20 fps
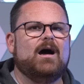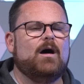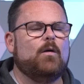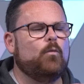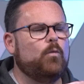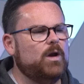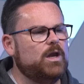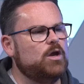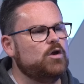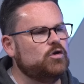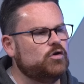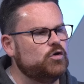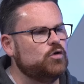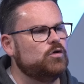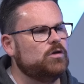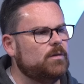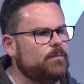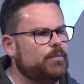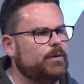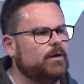when you
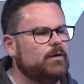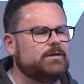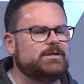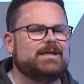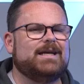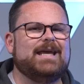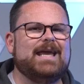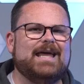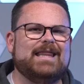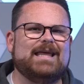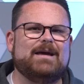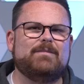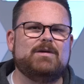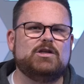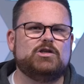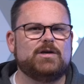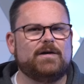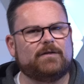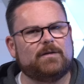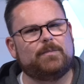do the builds. And again, that
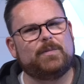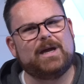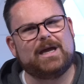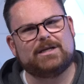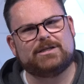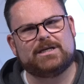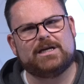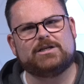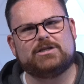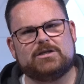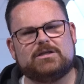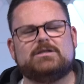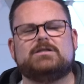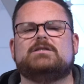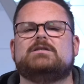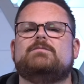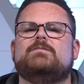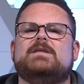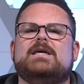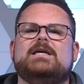means you have to pay attention to
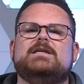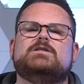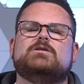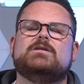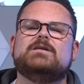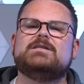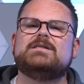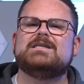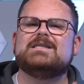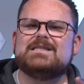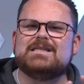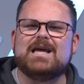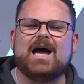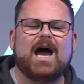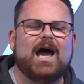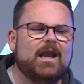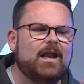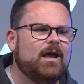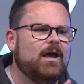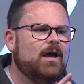some things. So this is
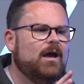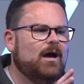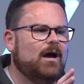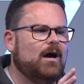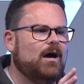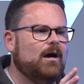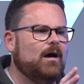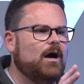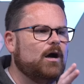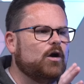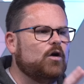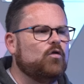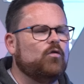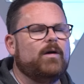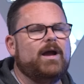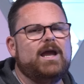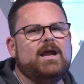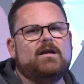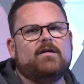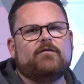not a
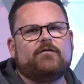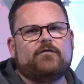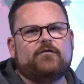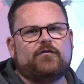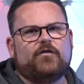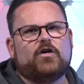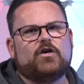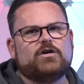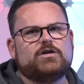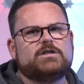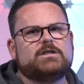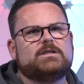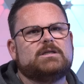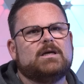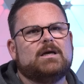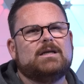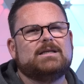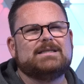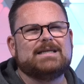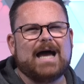great
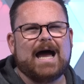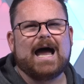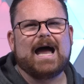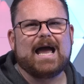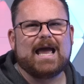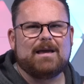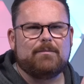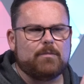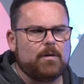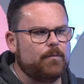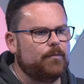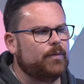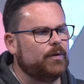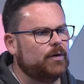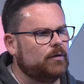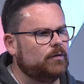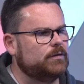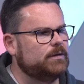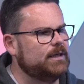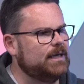first time
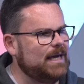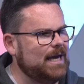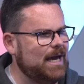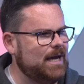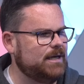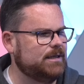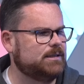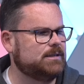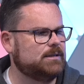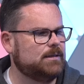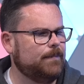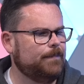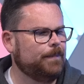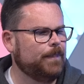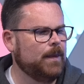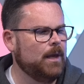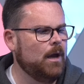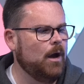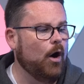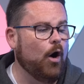build case.
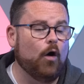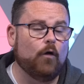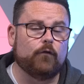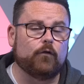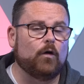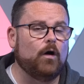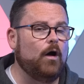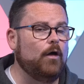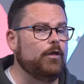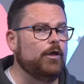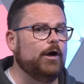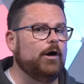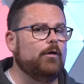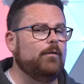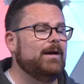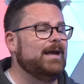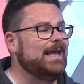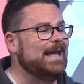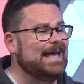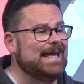Overall
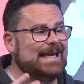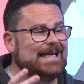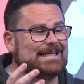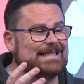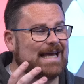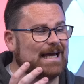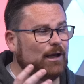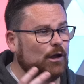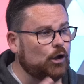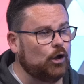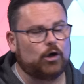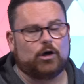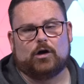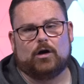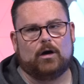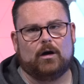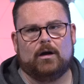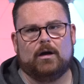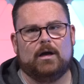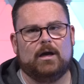though, it is a
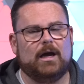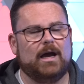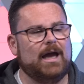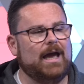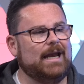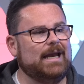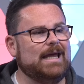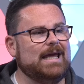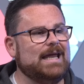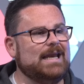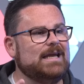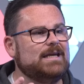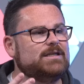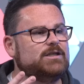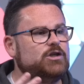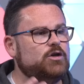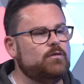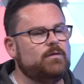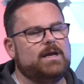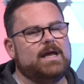looker and it
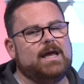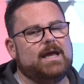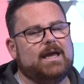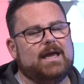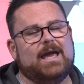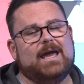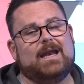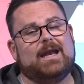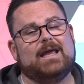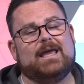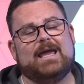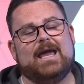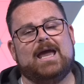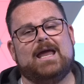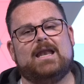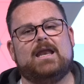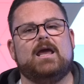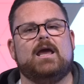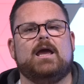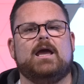is unique. And
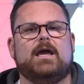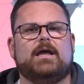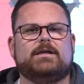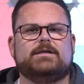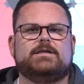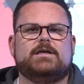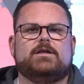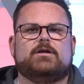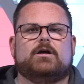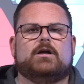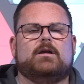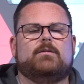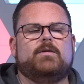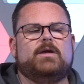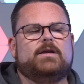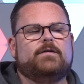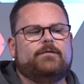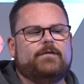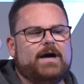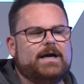again, it is either gonna
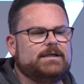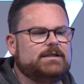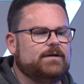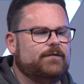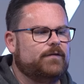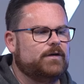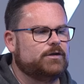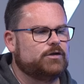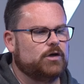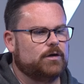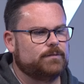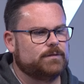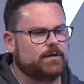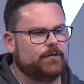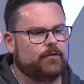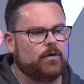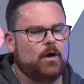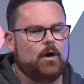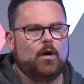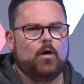be divisive in terms
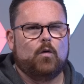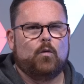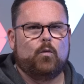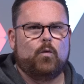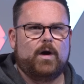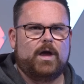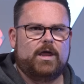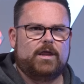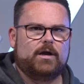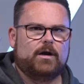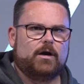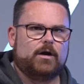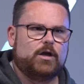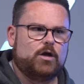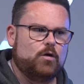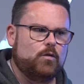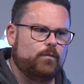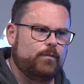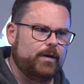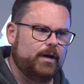of whether
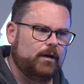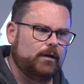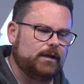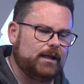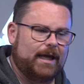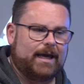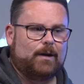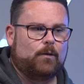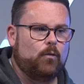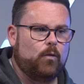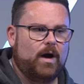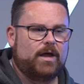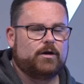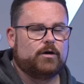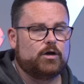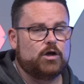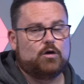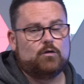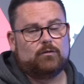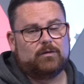you built, like
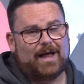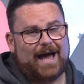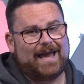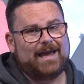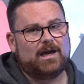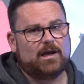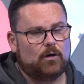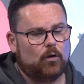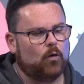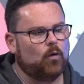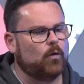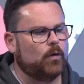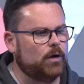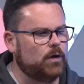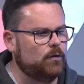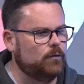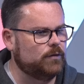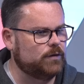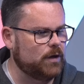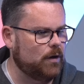whether you like it or
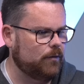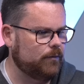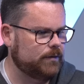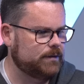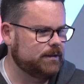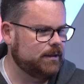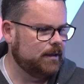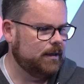you don't.